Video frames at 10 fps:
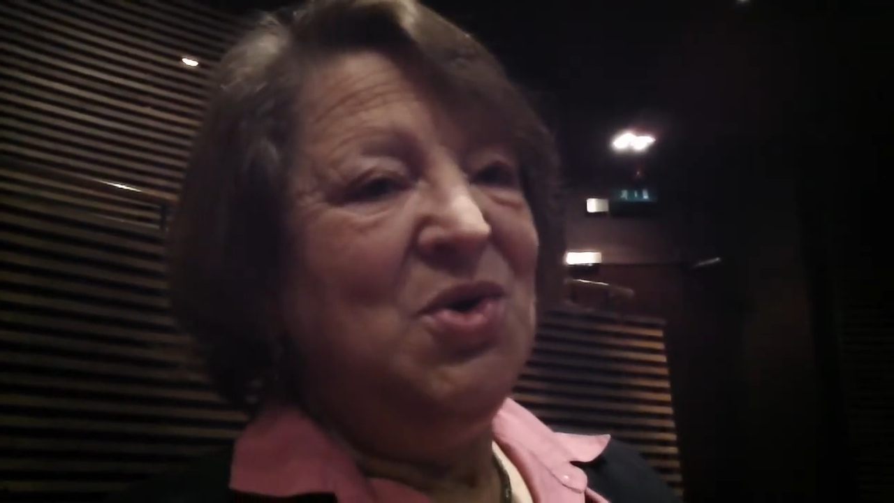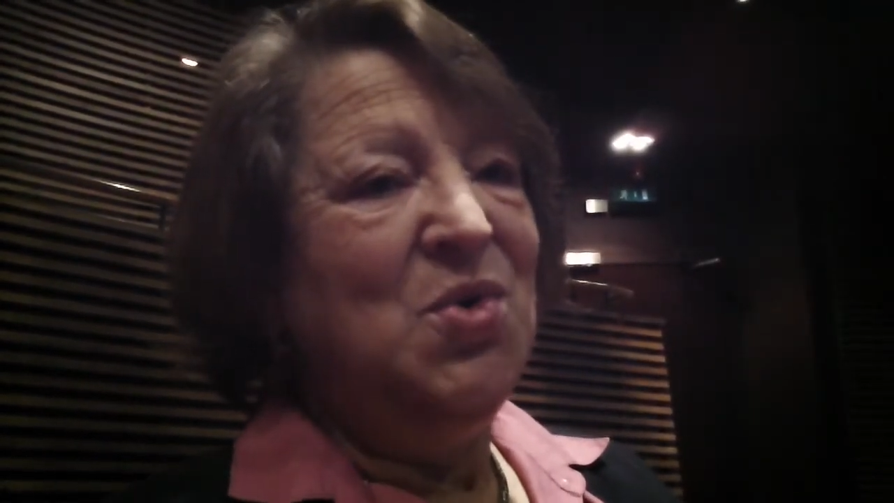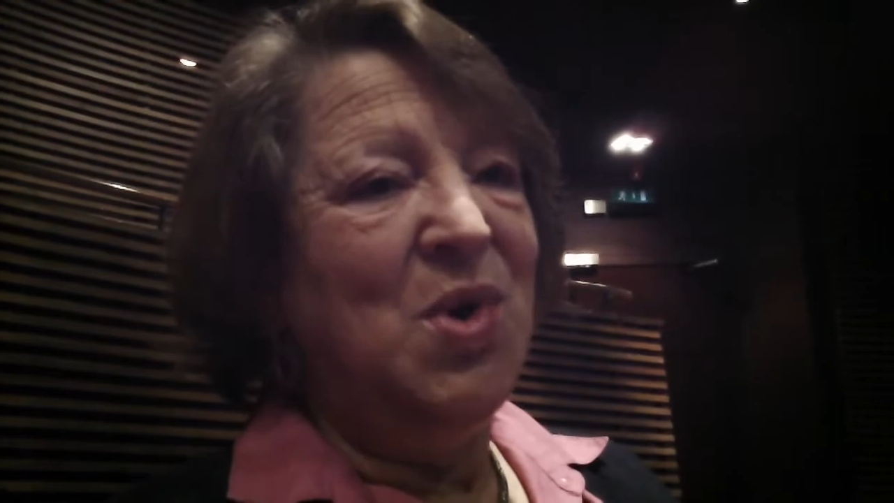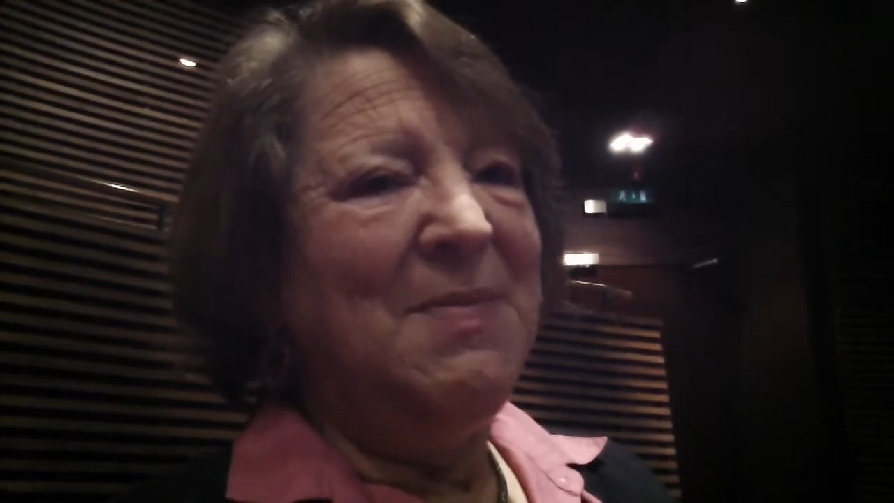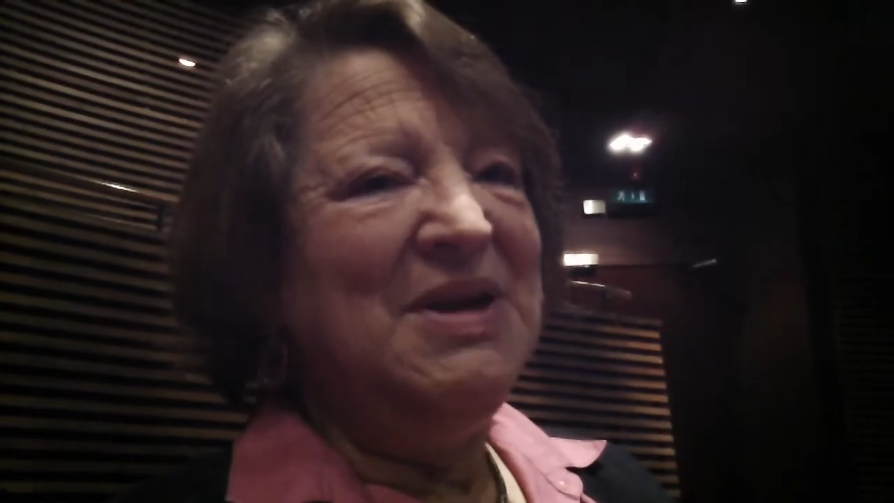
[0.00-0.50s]

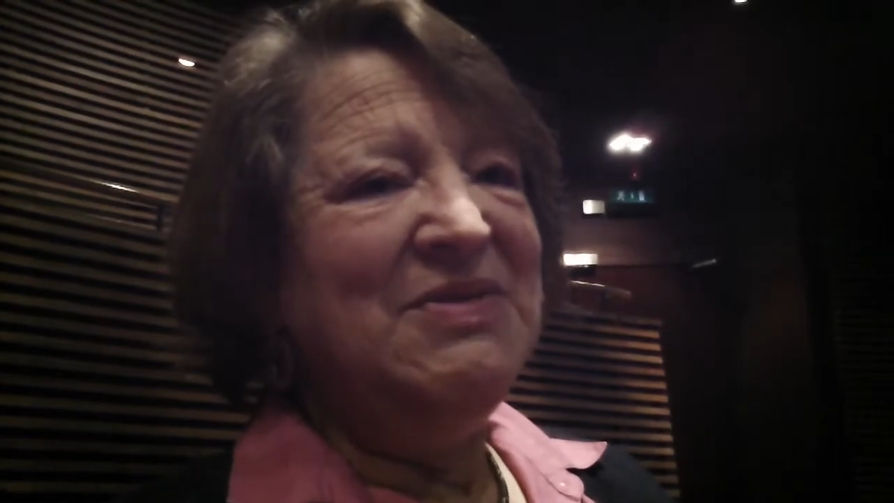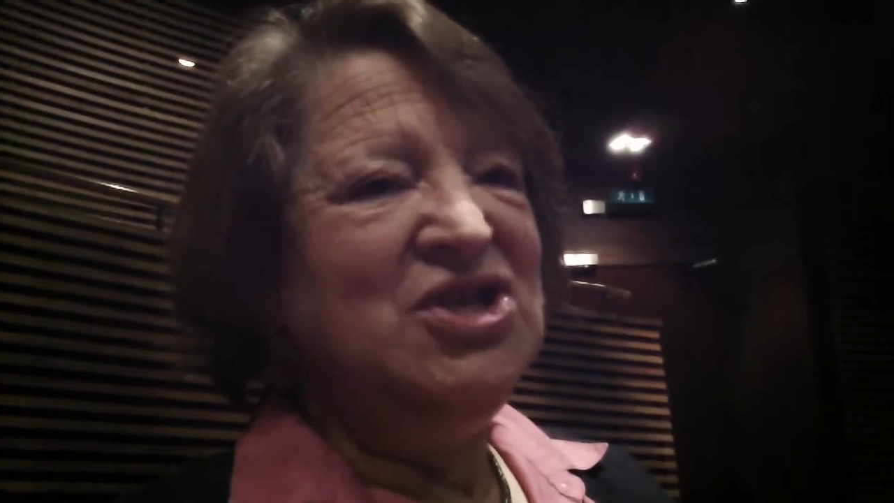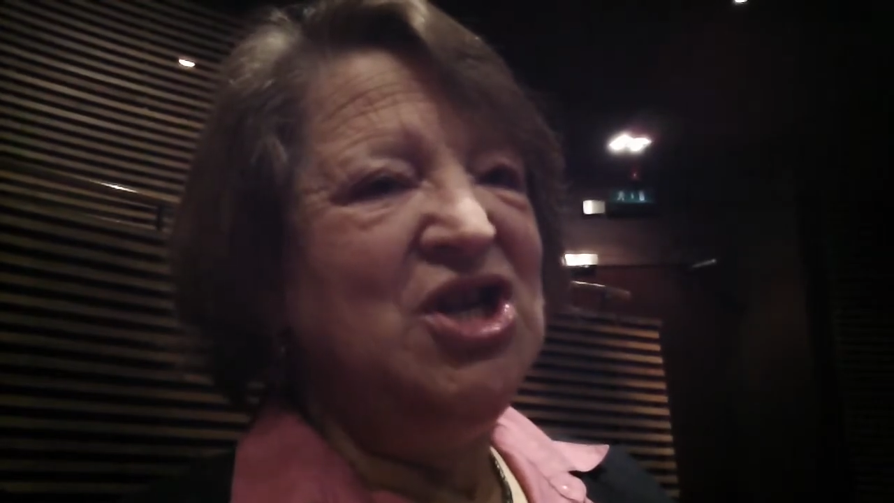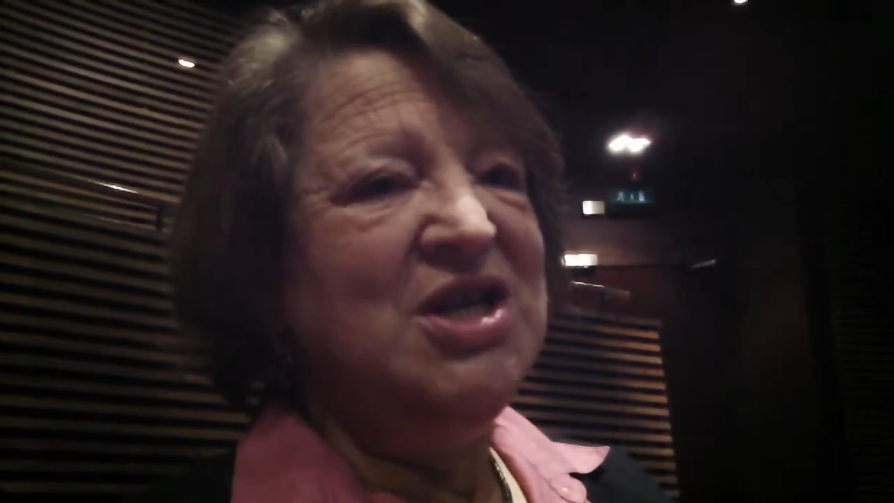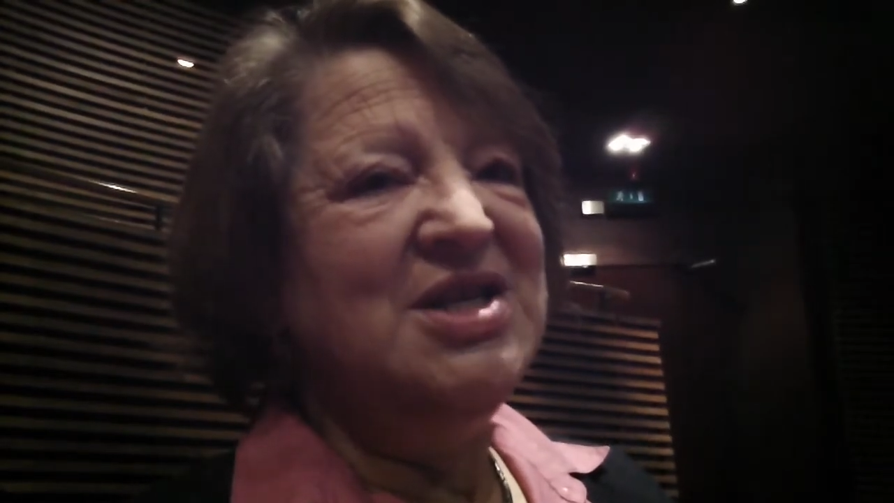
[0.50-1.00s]
a bit of a
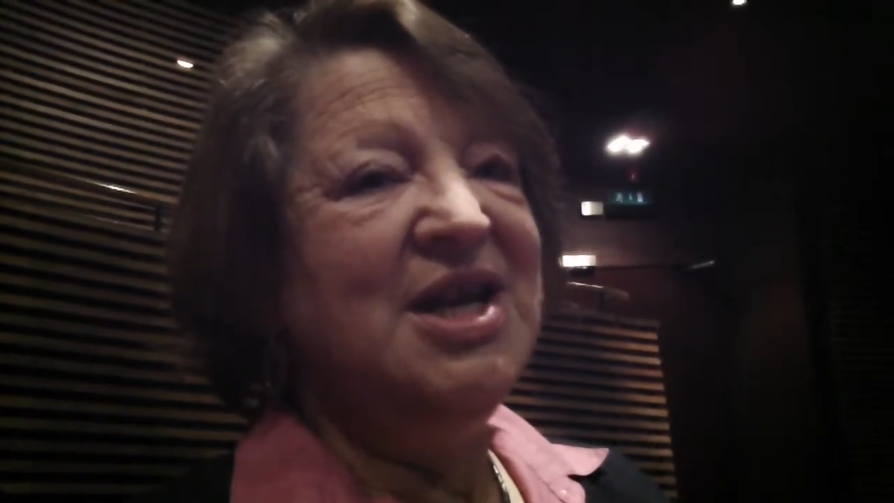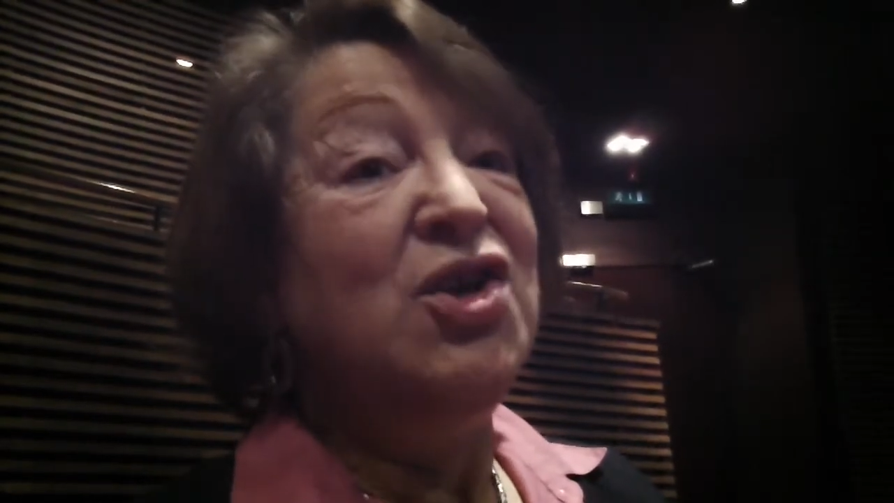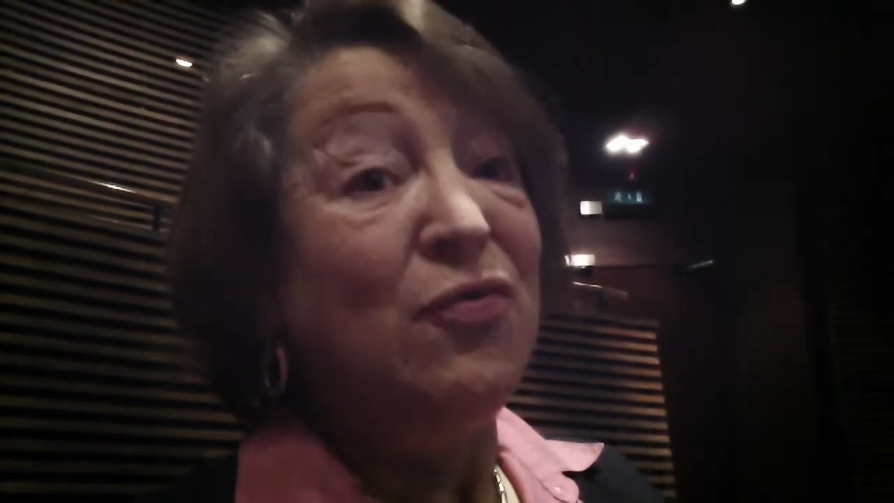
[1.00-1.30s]
cheat here.